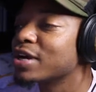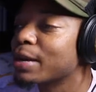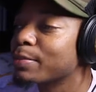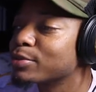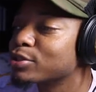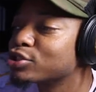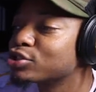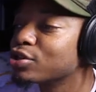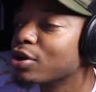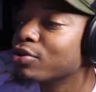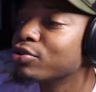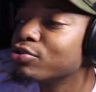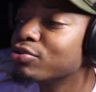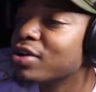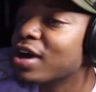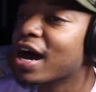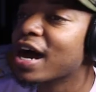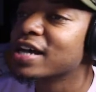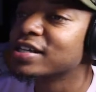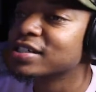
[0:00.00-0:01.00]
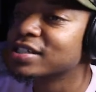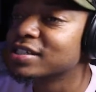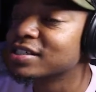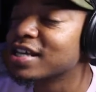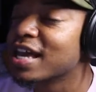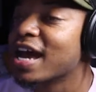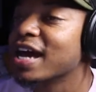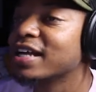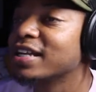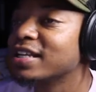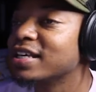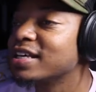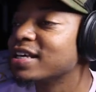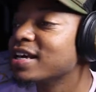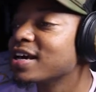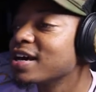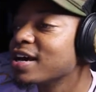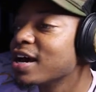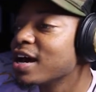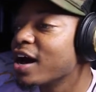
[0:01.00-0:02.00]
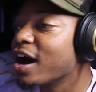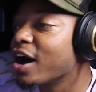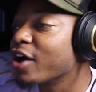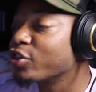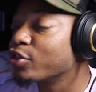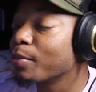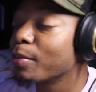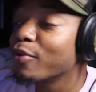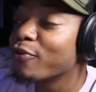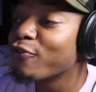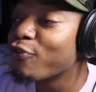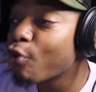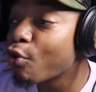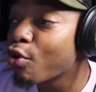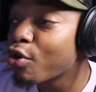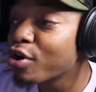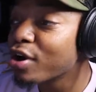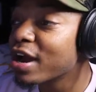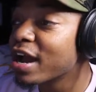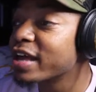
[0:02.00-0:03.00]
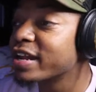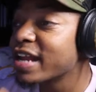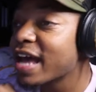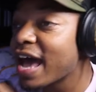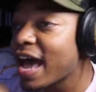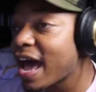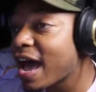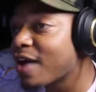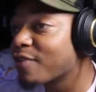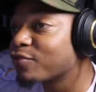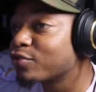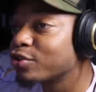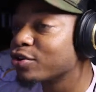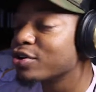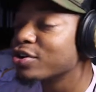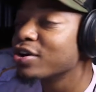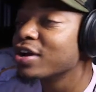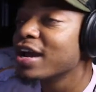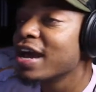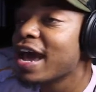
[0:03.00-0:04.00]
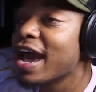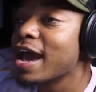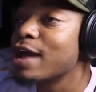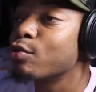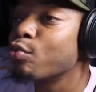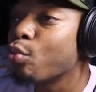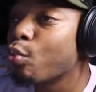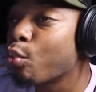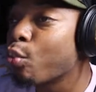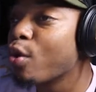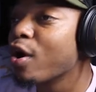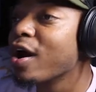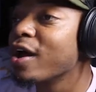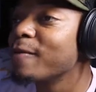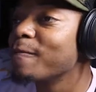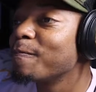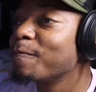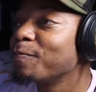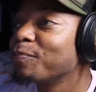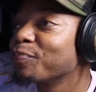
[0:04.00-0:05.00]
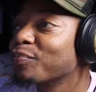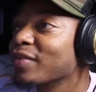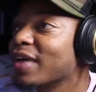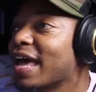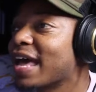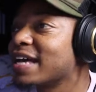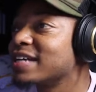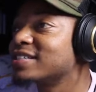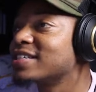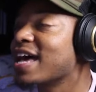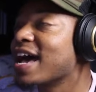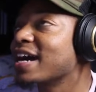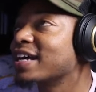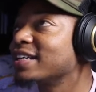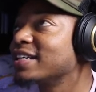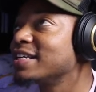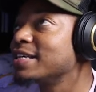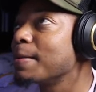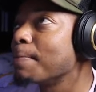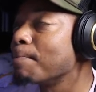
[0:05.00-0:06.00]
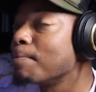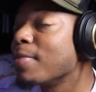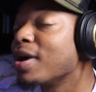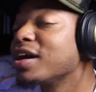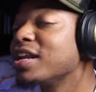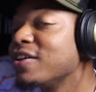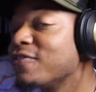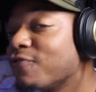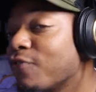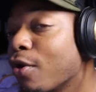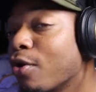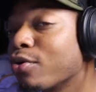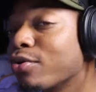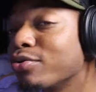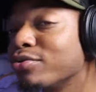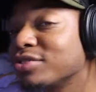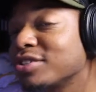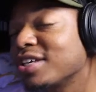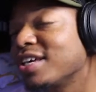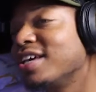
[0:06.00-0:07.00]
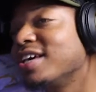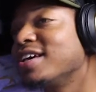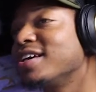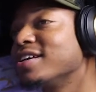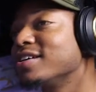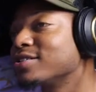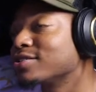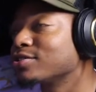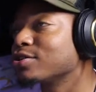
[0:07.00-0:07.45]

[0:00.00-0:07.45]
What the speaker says: I'm going to show you guys exactly the before and the after and what exactly muddy vocals is.